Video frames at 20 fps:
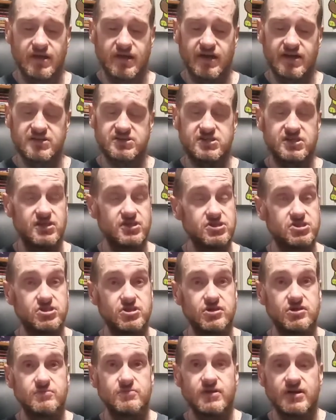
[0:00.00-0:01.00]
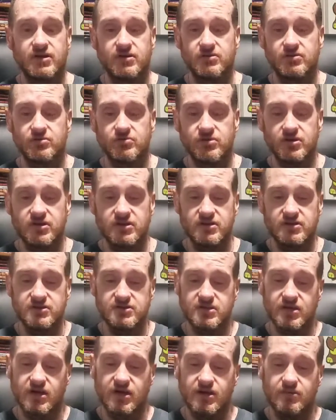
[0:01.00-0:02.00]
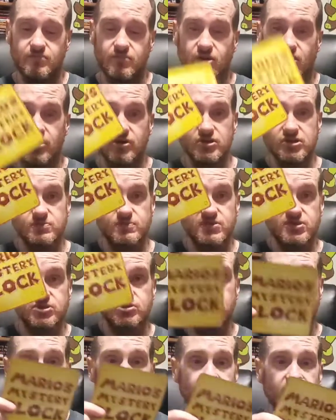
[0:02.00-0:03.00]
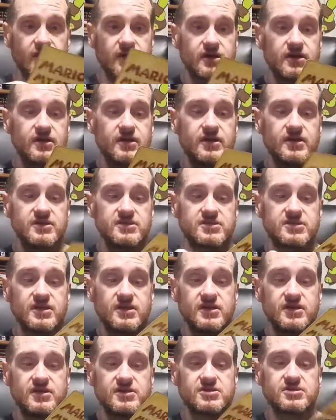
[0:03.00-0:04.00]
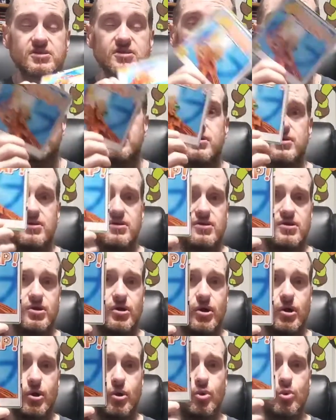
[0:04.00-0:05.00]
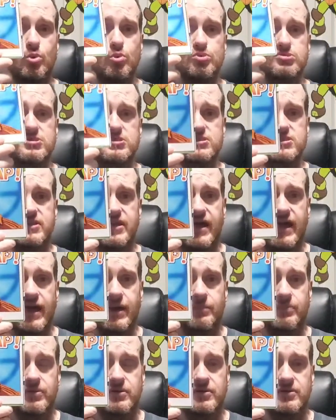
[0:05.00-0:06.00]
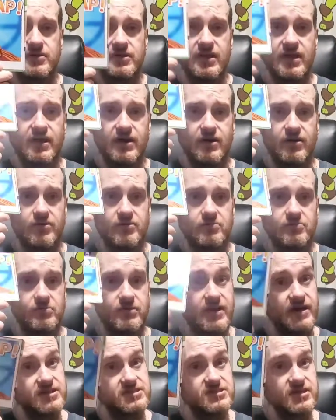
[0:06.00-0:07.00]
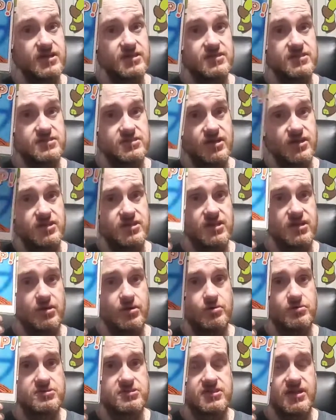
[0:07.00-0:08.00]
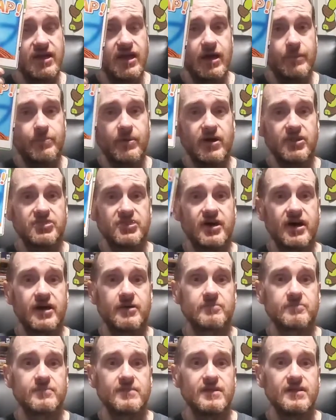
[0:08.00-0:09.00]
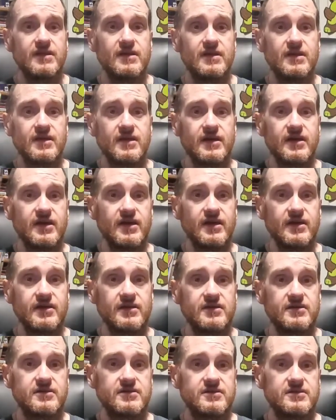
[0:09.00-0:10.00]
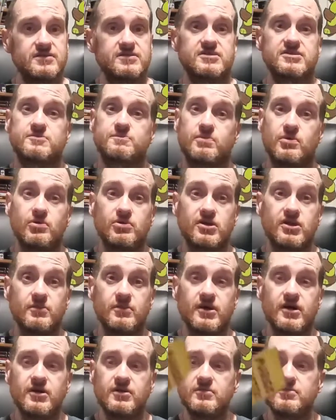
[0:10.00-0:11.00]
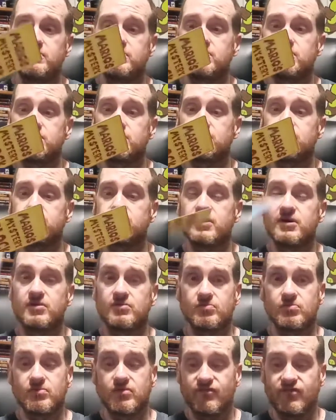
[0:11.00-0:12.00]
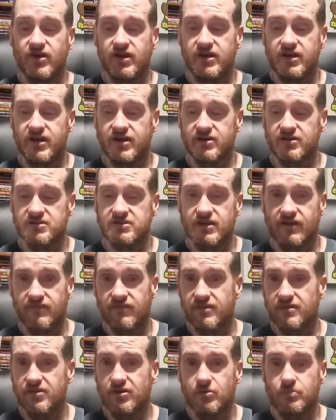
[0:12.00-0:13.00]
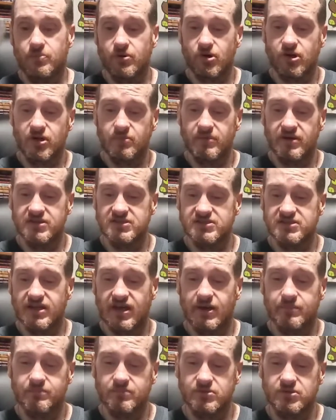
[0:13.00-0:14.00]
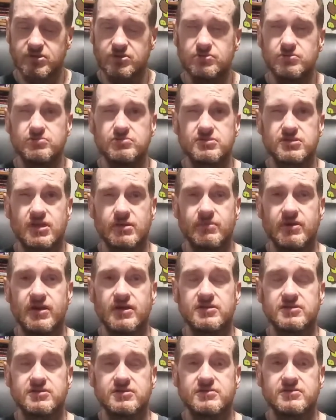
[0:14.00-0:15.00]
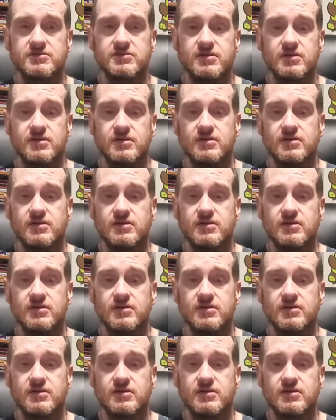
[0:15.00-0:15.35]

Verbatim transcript: I see a shirt, but I don't know what it is. Uh, Mario's Mystery Block, and it says, Oh Snap. Now, when I saw, saw the Oh Snap, I thought, hey, is this Pokemon? But we'll find out because I, you know, Pokemon Snap 2 is coming out soon.